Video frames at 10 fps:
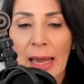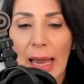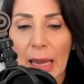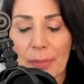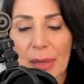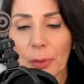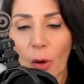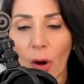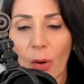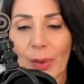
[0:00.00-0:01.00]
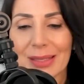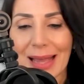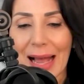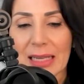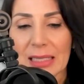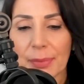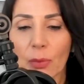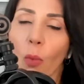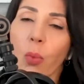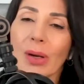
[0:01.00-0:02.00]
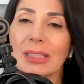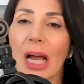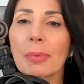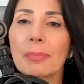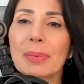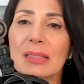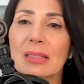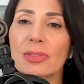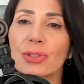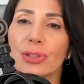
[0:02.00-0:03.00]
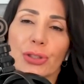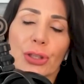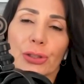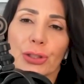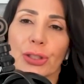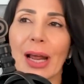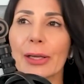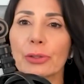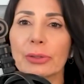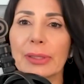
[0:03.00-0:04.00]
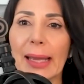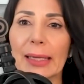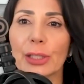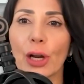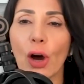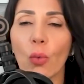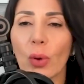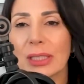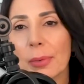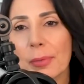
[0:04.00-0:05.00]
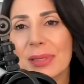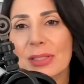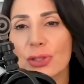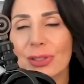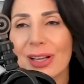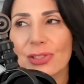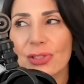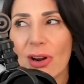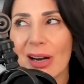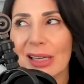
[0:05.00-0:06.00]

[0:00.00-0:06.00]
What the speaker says: And people always ask me, well, what type of business should I create? What type of business should I start?